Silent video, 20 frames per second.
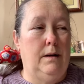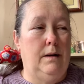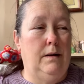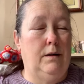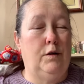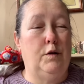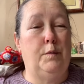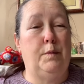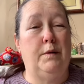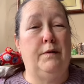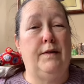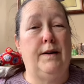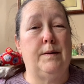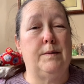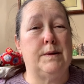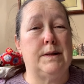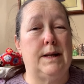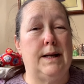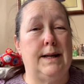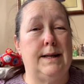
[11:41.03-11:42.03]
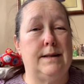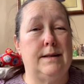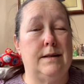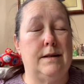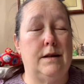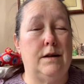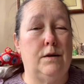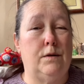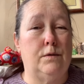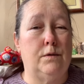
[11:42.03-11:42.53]
A couple of hours later,
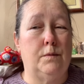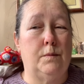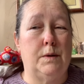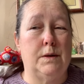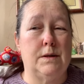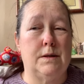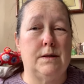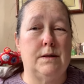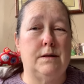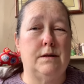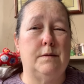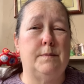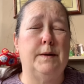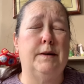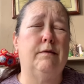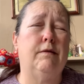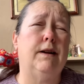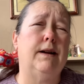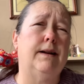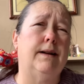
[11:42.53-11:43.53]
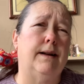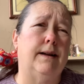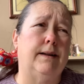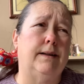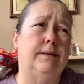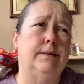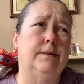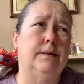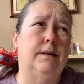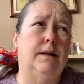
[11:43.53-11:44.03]
the older one says to me, "Granny,
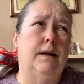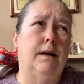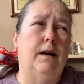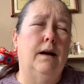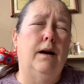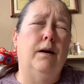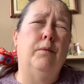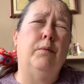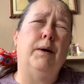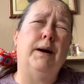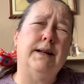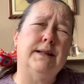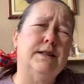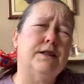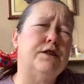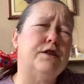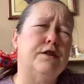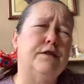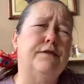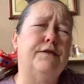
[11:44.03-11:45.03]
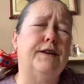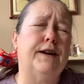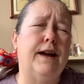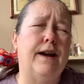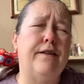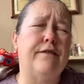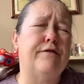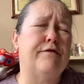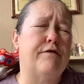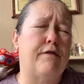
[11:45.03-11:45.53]
why did you
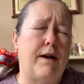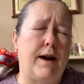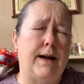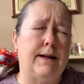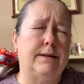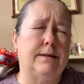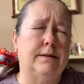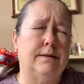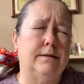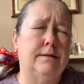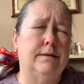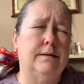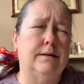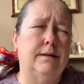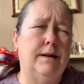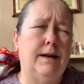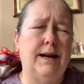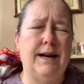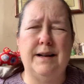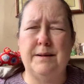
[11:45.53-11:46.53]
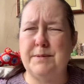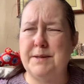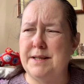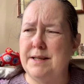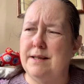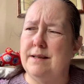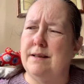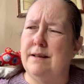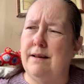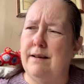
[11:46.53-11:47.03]
forget Fred?" And I'm
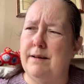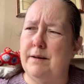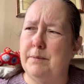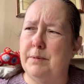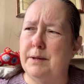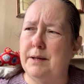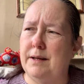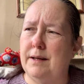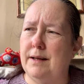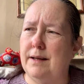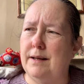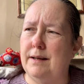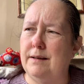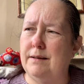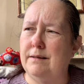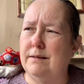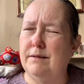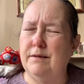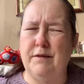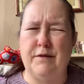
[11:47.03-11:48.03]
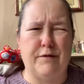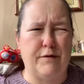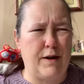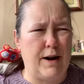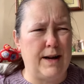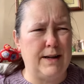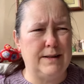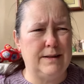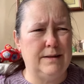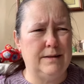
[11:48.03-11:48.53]
sitting there and I'm thinking,
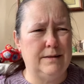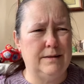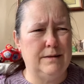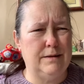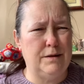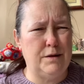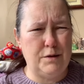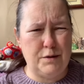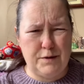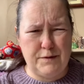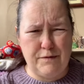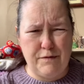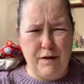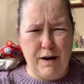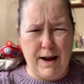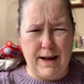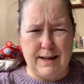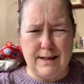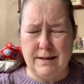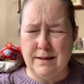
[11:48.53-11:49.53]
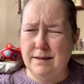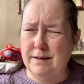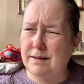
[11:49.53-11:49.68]
"Fred? Who's Fred?"